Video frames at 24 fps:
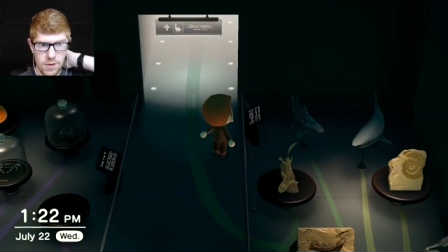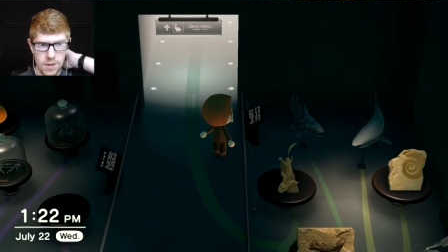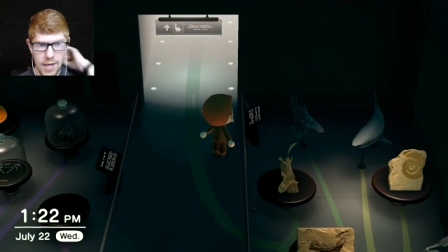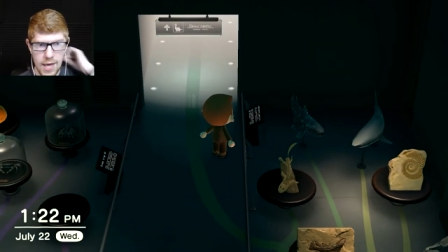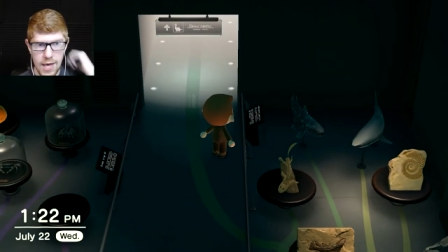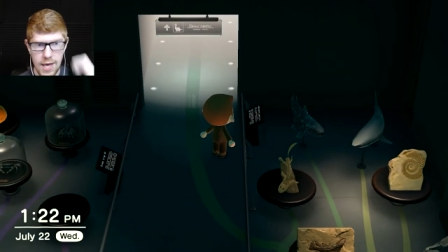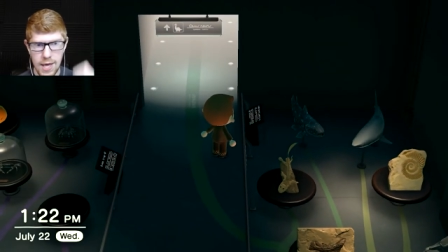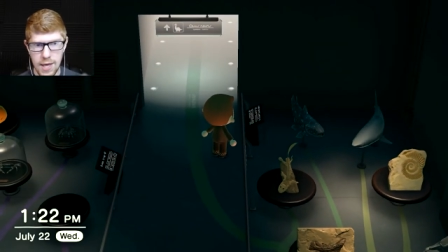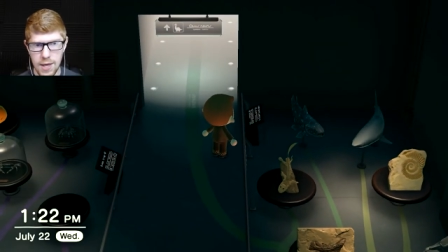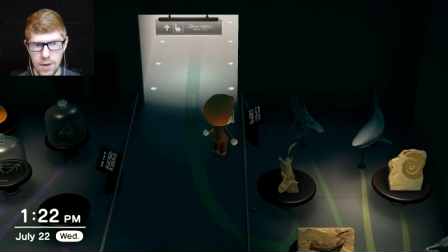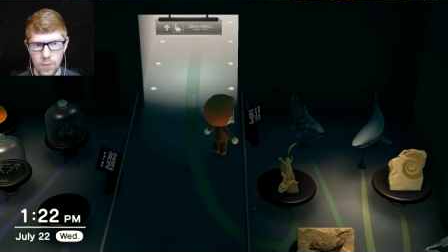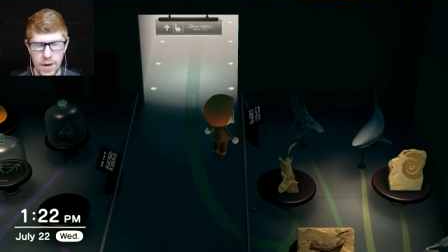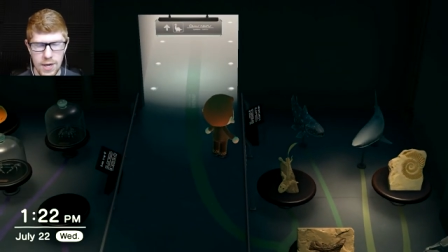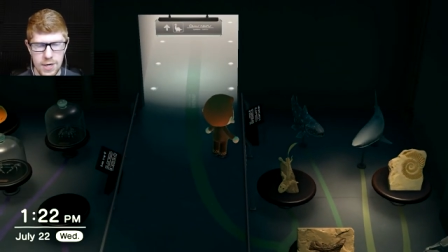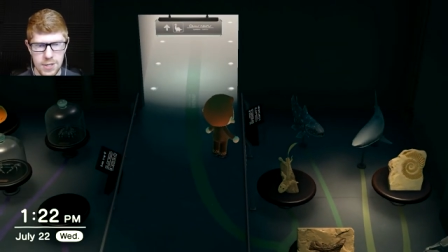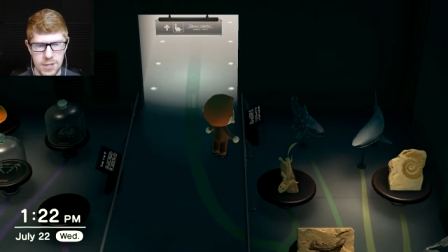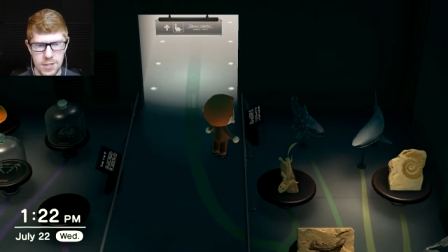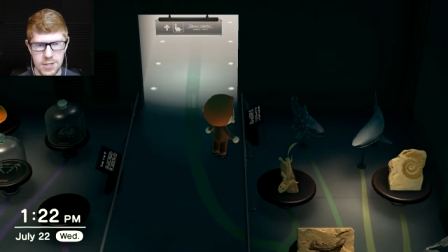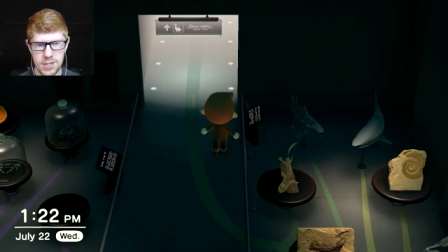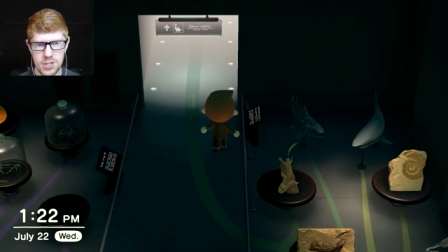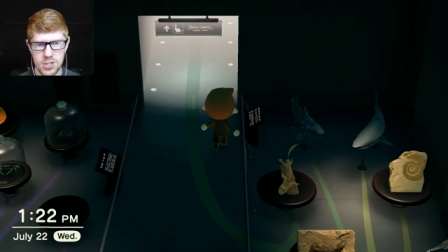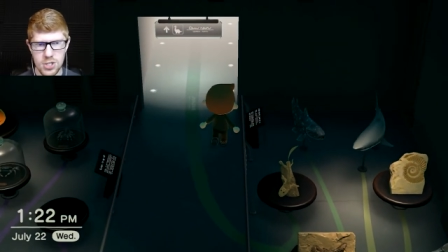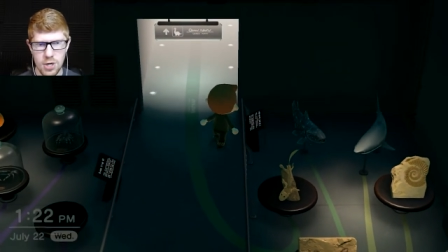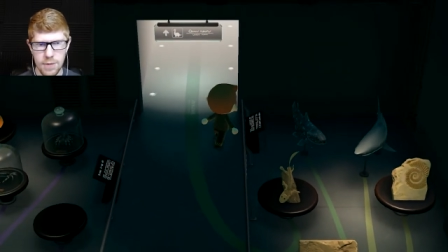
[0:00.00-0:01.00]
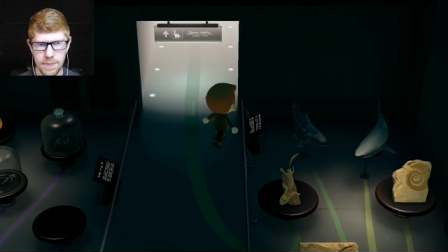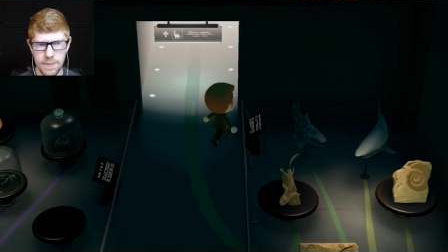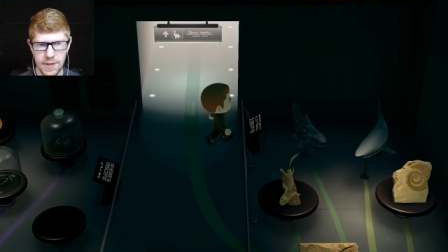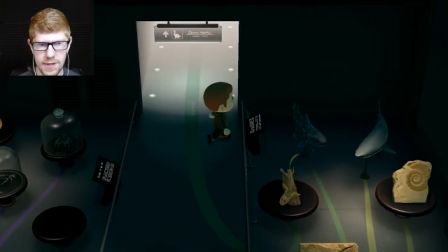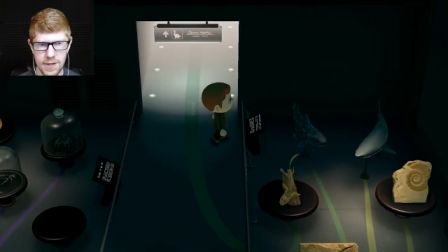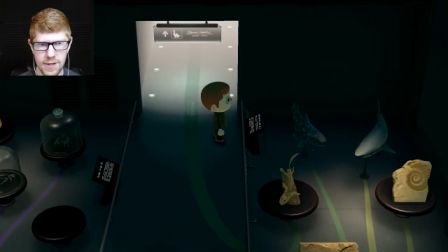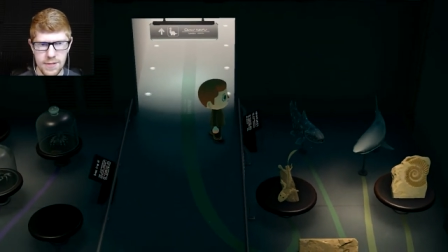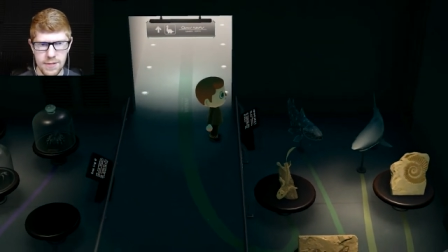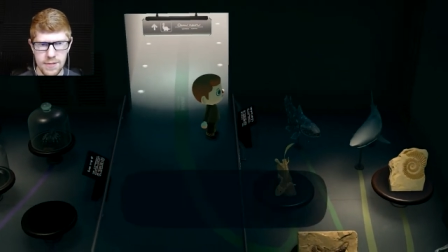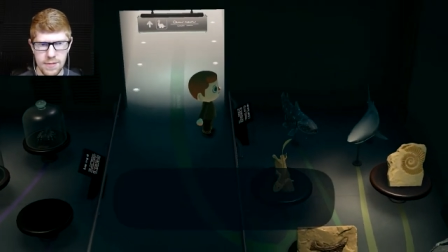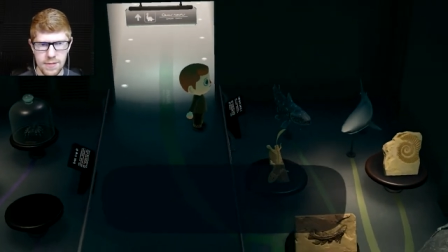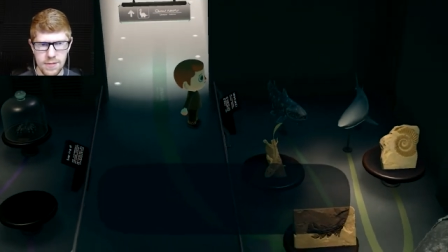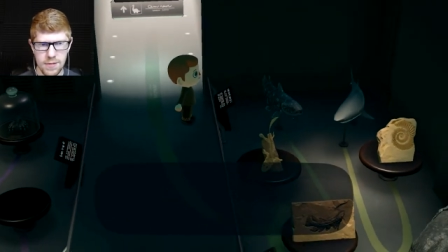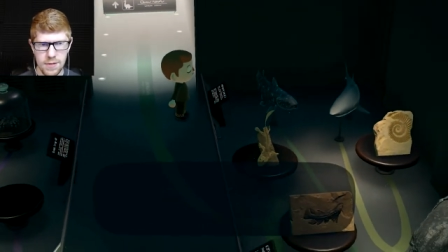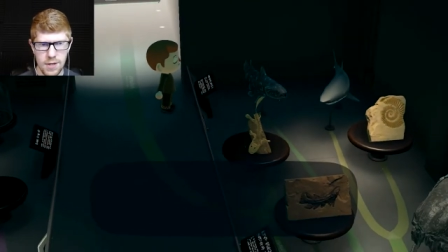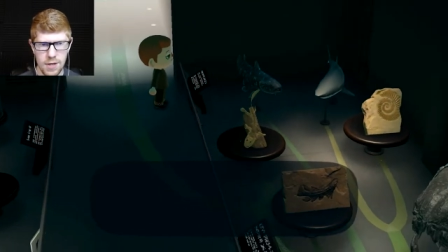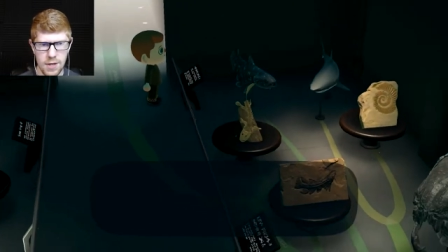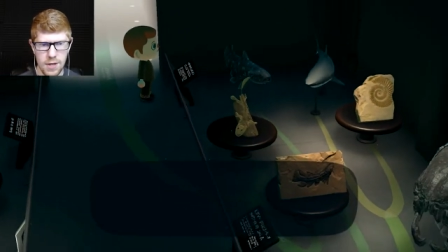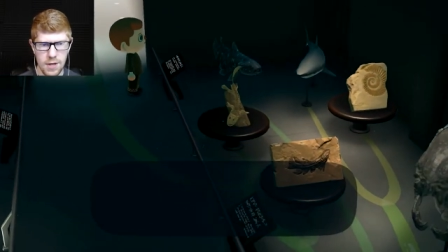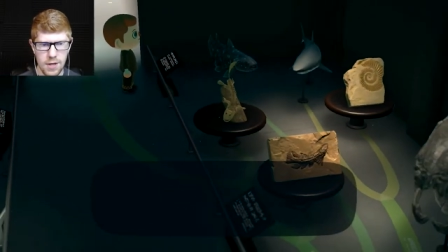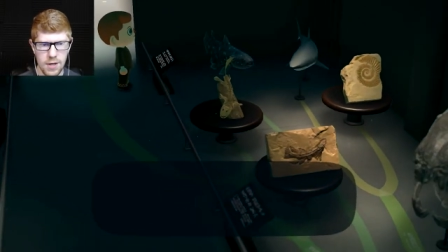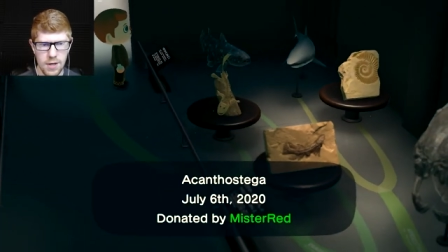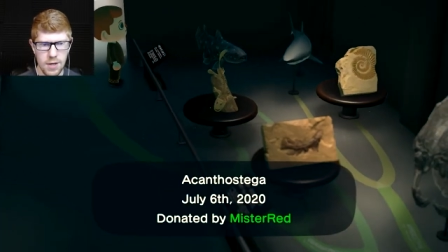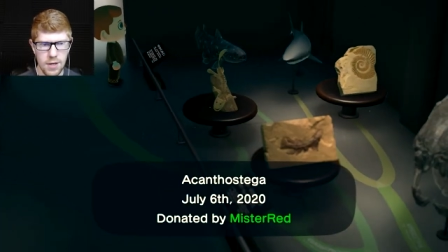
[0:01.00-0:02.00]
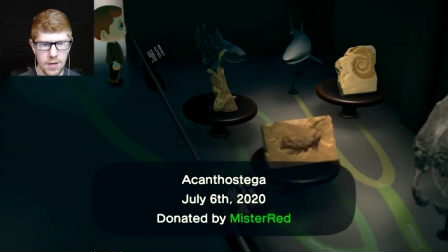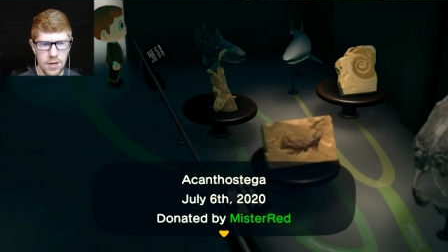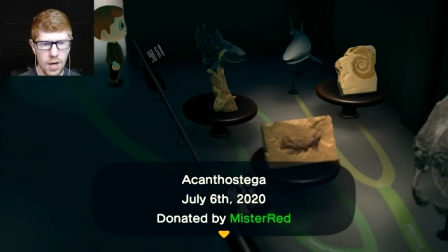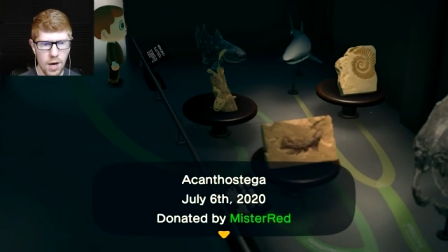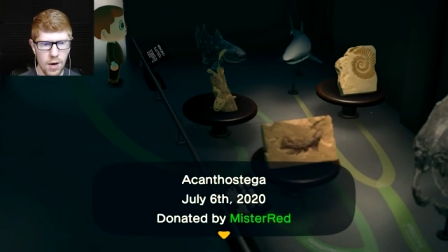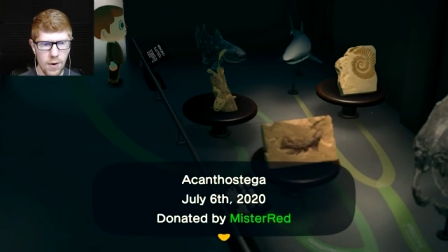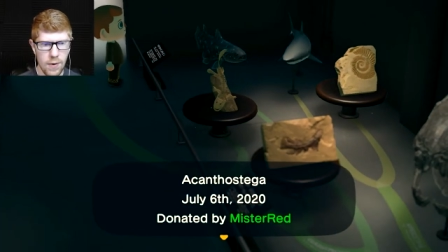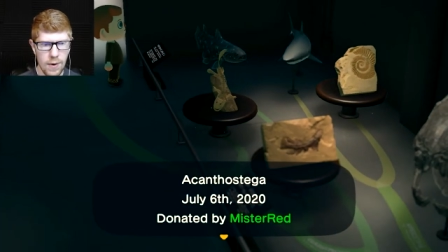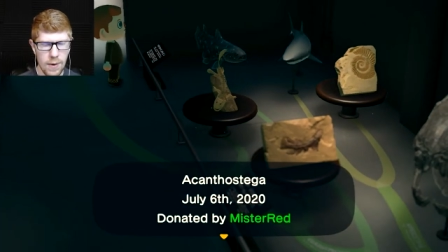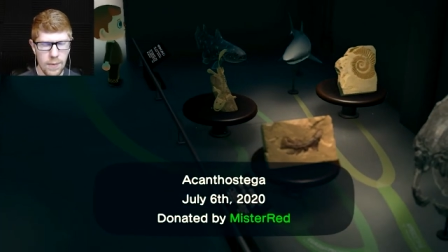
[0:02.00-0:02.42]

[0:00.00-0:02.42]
Hey, why didn't it show me the? No,